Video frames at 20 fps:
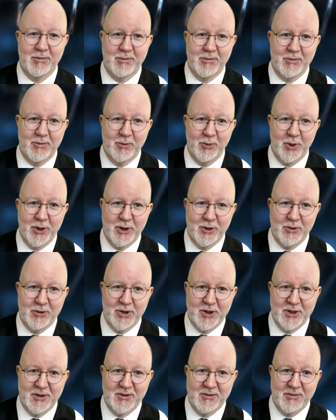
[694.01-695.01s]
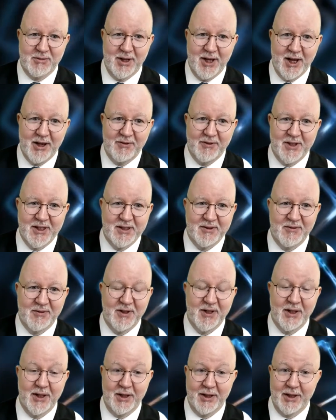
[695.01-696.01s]
when you just have this
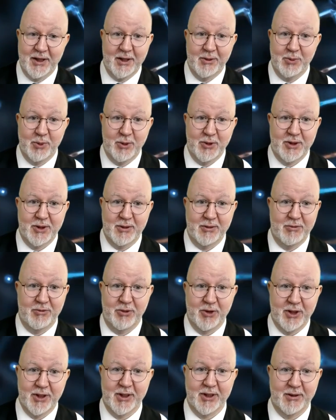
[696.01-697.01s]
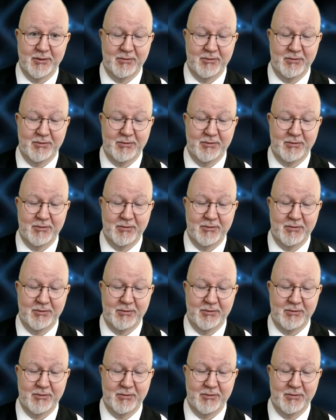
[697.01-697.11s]
feeling that the person really